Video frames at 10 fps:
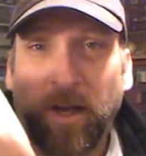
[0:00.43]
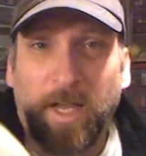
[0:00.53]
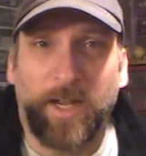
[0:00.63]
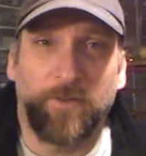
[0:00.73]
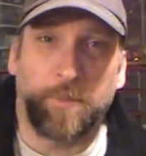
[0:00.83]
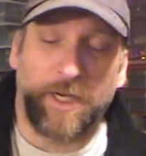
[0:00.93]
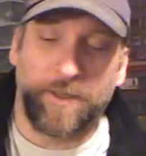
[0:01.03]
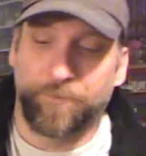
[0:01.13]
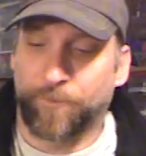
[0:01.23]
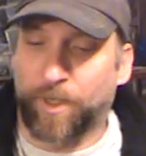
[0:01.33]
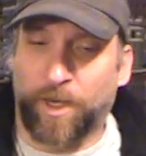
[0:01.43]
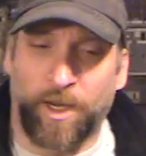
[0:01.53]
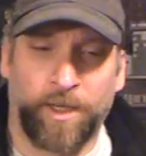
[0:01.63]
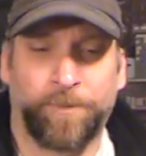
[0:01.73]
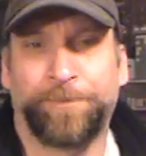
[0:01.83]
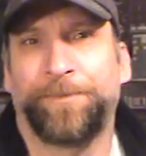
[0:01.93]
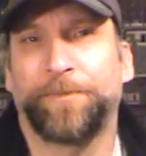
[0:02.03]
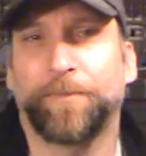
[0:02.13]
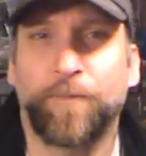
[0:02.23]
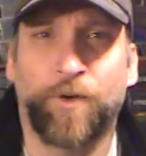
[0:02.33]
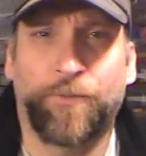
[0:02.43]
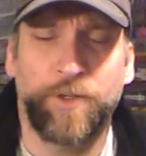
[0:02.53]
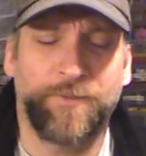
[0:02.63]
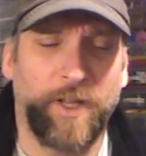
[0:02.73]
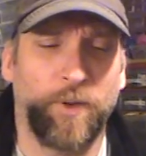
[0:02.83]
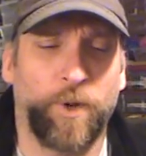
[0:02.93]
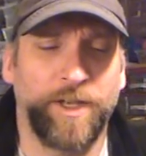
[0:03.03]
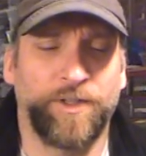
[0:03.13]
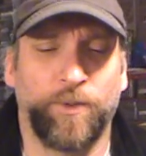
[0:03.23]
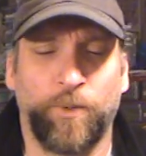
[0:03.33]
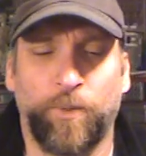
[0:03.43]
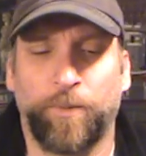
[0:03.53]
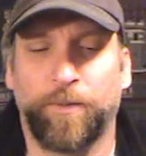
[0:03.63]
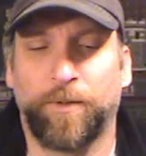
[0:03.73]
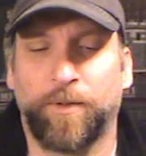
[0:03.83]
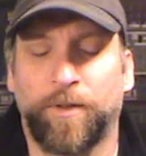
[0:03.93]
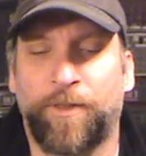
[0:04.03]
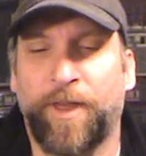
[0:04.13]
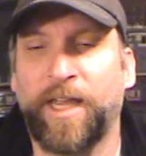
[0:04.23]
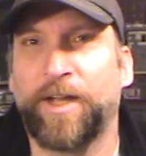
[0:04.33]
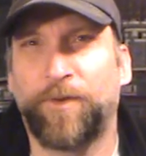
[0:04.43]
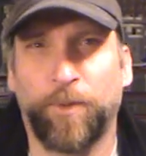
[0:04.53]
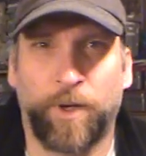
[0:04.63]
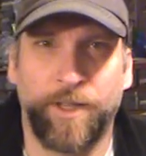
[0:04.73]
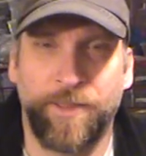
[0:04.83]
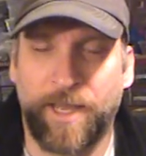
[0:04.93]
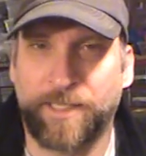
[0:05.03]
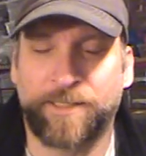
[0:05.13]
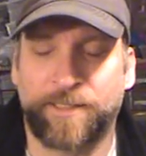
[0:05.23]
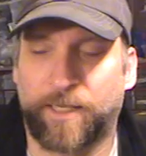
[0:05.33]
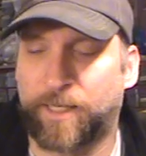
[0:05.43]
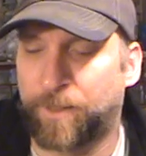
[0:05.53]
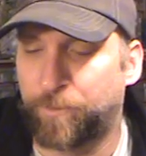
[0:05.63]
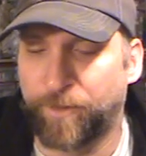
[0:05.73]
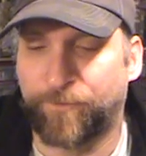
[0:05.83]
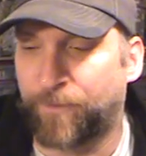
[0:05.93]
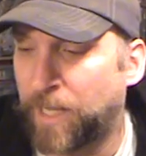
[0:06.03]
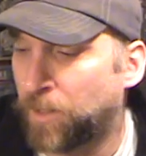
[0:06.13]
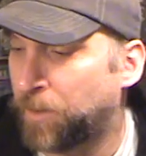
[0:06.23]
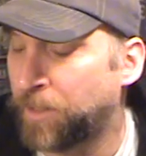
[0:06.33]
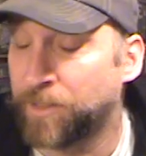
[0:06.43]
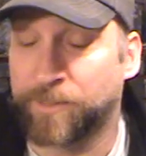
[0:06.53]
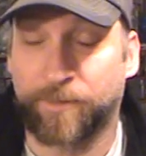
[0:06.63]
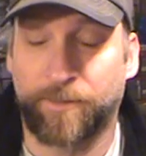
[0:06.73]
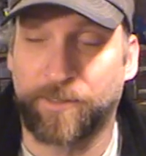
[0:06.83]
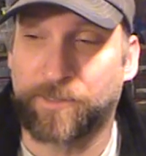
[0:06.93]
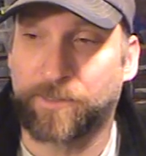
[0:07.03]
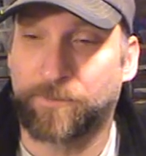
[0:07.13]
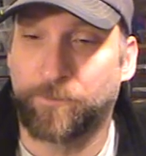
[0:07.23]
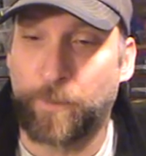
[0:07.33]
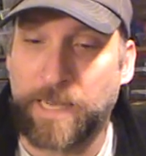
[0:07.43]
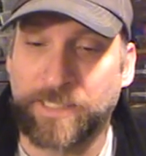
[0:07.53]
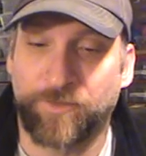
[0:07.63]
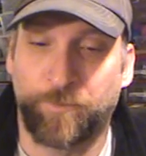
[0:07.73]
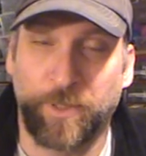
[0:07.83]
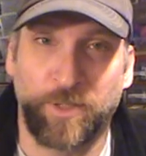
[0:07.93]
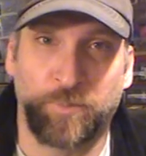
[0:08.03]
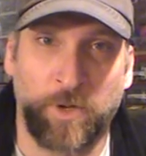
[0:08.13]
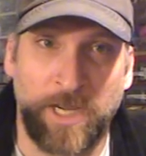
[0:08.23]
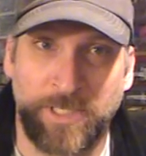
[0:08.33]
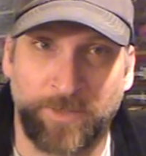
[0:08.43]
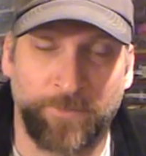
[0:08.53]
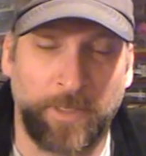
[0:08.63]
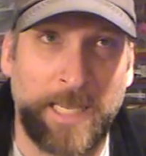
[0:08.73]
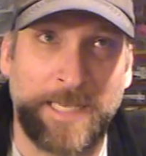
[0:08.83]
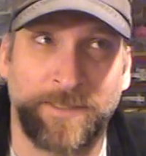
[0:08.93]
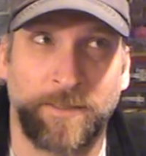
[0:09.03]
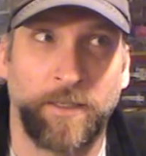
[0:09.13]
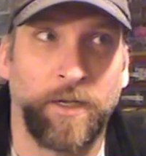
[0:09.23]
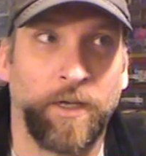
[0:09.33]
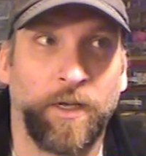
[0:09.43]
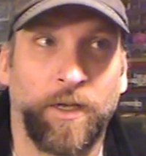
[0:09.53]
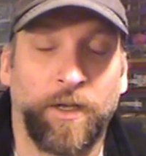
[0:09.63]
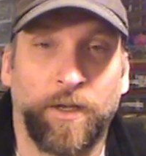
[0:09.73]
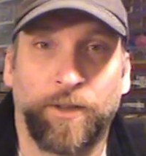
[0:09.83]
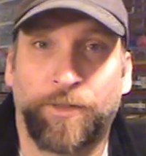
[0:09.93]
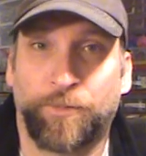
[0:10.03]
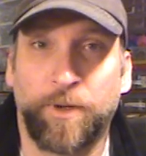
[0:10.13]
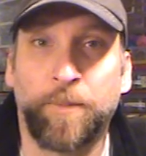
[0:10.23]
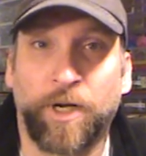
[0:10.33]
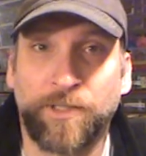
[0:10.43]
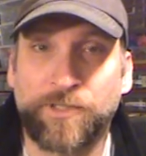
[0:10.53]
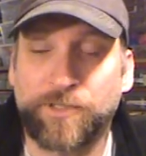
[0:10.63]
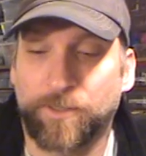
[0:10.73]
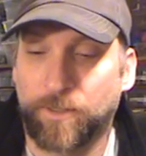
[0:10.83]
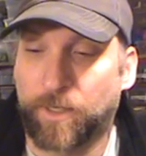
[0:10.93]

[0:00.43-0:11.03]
Hey everybody. First of all, I want to thank everyone that's been following this massive build project for the last 3 months.